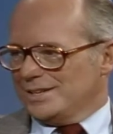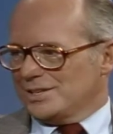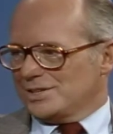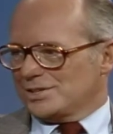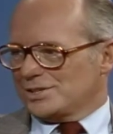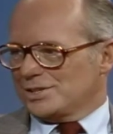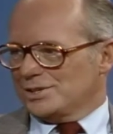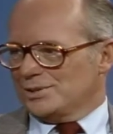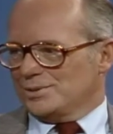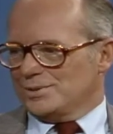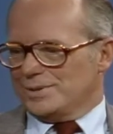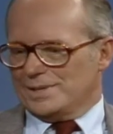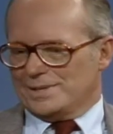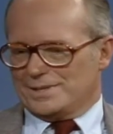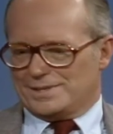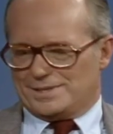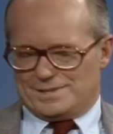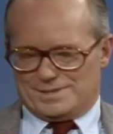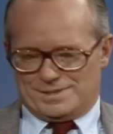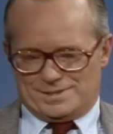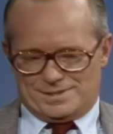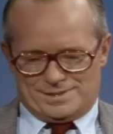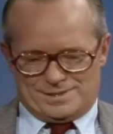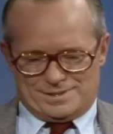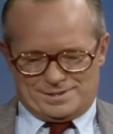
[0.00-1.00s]
So that
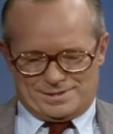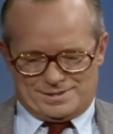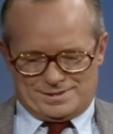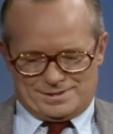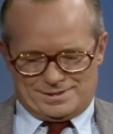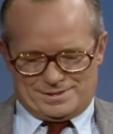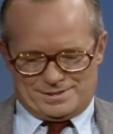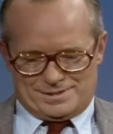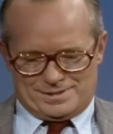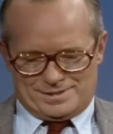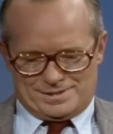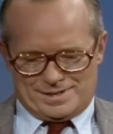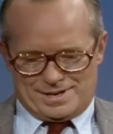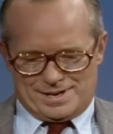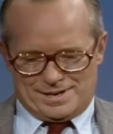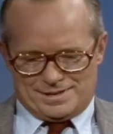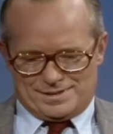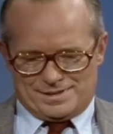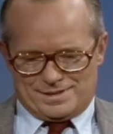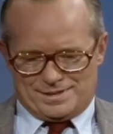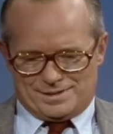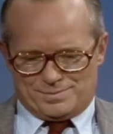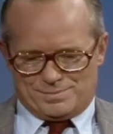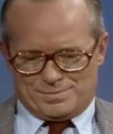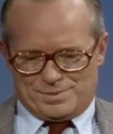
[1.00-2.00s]
uh, uh, I
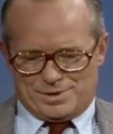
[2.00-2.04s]
think